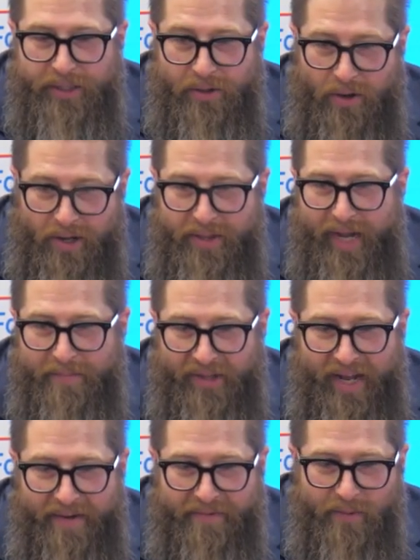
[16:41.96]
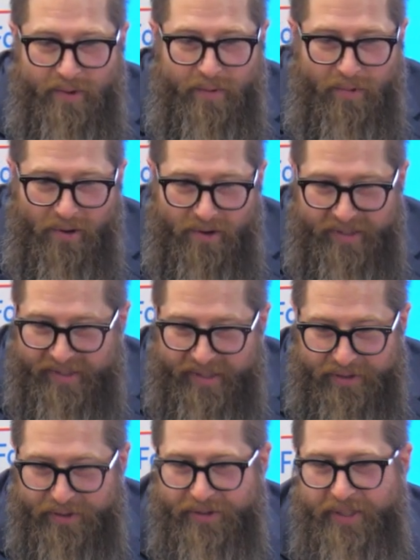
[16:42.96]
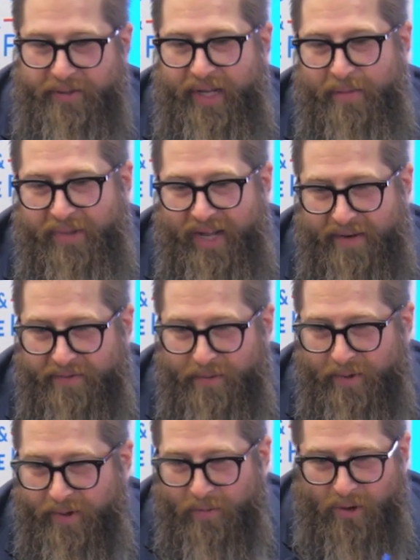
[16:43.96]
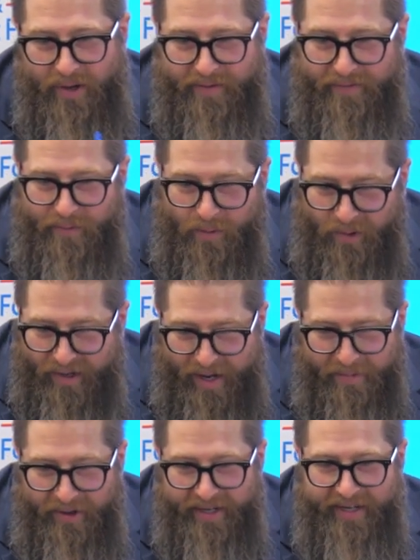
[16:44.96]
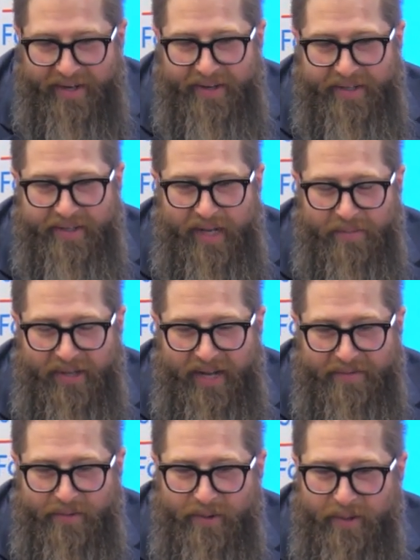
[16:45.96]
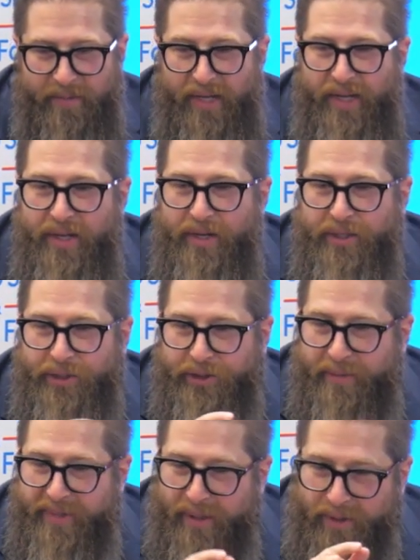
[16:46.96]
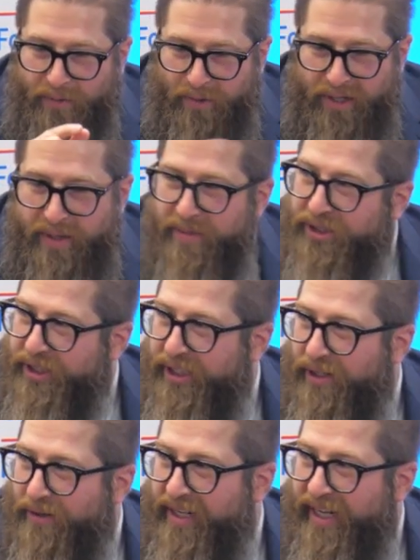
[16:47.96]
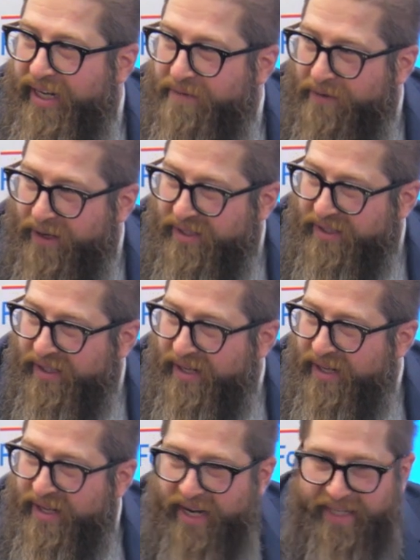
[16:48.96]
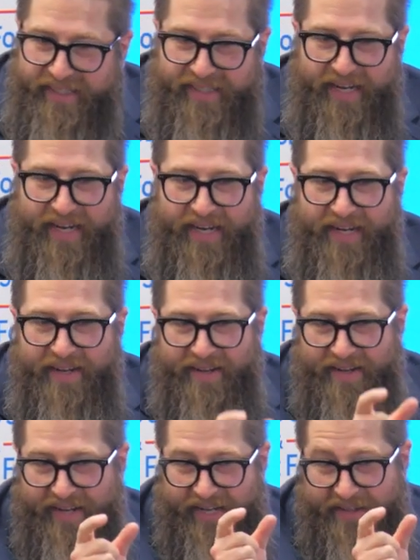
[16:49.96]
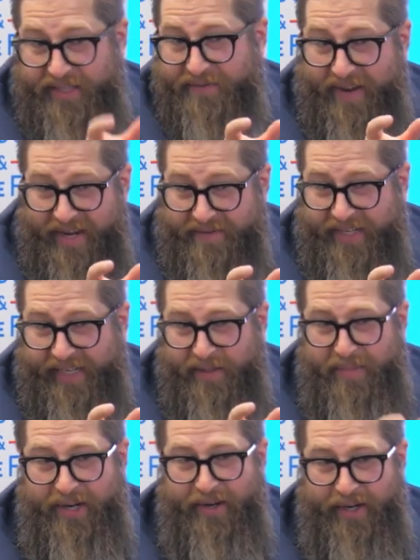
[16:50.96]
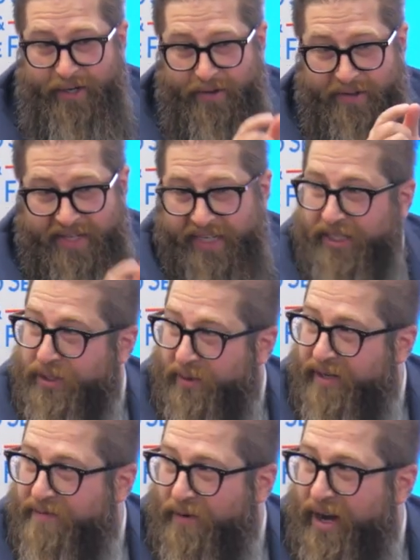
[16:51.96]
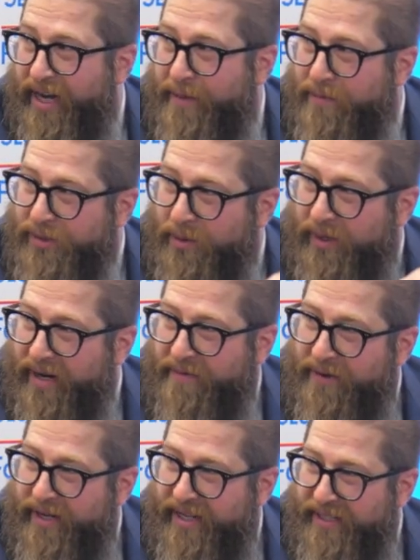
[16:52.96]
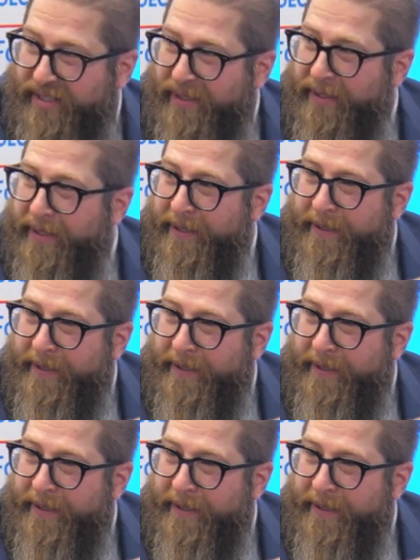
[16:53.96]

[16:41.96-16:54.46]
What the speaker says: is on that platform or on sensors near that platform or on a forward operating area near that platform, you should be able to run the machine learning inference and say, in this 5-second period or in these 3 frames or whatever it is,